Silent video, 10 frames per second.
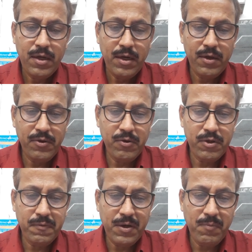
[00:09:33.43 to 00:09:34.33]
It is
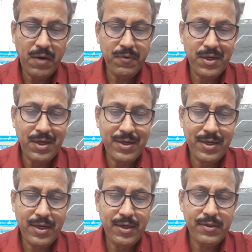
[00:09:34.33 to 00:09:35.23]
used for manufacturing
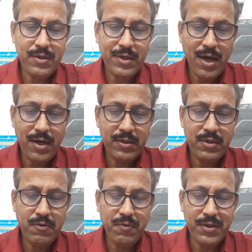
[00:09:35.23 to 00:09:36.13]
containers, tanks,
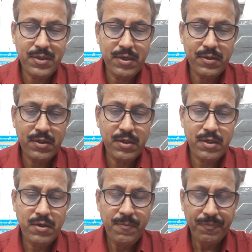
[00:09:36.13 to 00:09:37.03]
vessels,
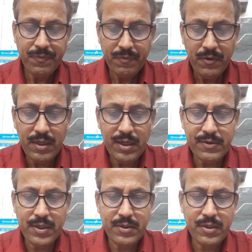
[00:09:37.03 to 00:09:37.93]

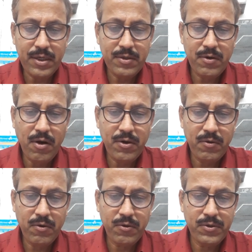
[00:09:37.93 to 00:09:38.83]
since it is not
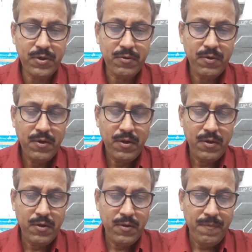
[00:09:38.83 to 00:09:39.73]
corrosive.
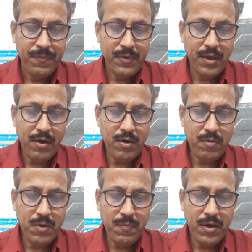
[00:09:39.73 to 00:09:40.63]
Then
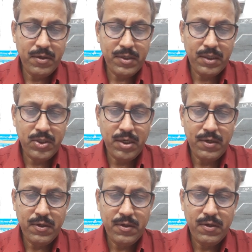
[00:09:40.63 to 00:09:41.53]
automobile
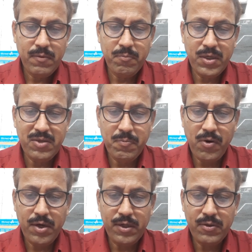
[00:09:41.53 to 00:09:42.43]
structure, bus
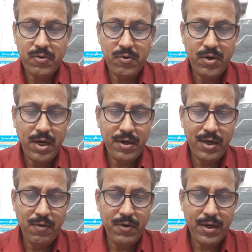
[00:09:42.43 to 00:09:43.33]
bodies, road and
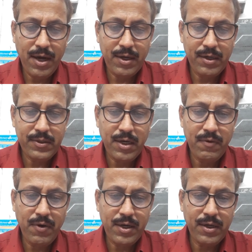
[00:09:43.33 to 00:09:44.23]
railway tankers and
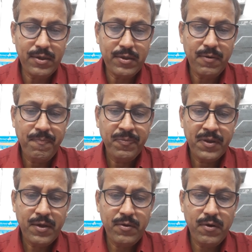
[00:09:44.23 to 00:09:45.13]
wagons.
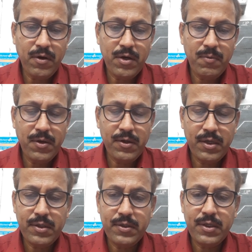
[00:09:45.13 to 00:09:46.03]
So automobile
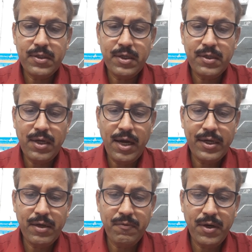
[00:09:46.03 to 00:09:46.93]
structure, since it is light
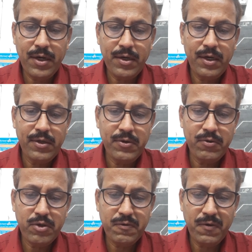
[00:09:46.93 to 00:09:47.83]
in weight, it is
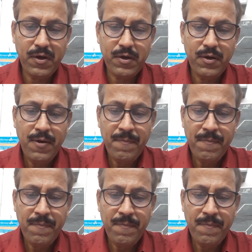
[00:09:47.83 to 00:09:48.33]
used for